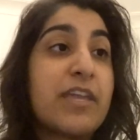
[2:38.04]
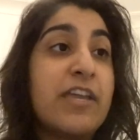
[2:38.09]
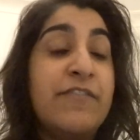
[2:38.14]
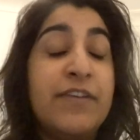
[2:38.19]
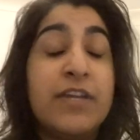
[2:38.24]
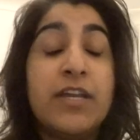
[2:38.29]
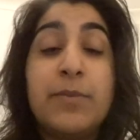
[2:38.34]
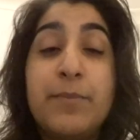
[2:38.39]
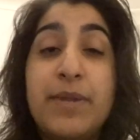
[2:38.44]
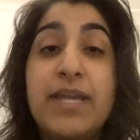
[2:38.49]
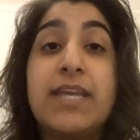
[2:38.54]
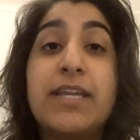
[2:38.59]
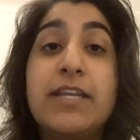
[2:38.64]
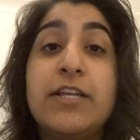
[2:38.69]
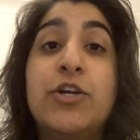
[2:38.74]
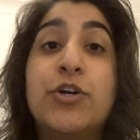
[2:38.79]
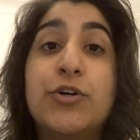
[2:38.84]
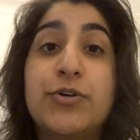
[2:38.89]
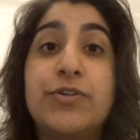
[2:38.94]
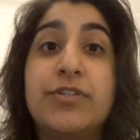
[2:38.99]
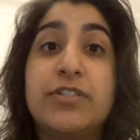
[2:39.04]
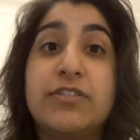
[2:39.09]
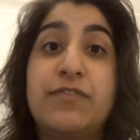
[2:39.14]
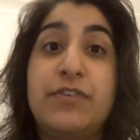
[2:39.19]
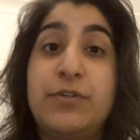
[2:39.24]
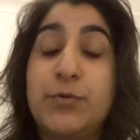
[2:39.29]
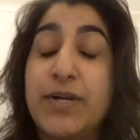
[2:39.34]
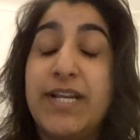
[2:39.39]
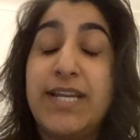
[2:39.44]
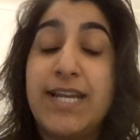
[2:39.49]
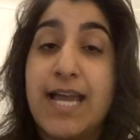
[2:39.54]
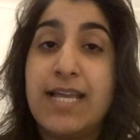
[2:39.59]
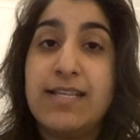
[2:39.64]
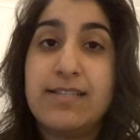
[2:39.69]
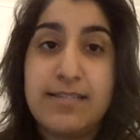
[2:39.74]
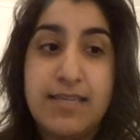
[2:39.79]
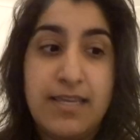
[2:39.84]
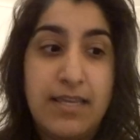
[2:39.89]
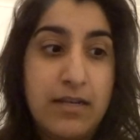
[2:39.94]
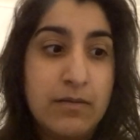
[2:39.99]
if you're gonna make any goals for
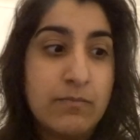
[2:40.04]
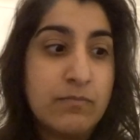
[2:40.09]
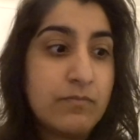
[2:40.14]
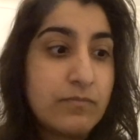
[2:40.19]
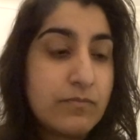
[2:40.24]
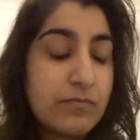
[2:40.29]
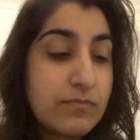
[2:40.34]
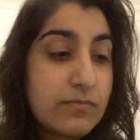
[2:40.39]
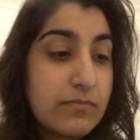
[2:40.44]
2019,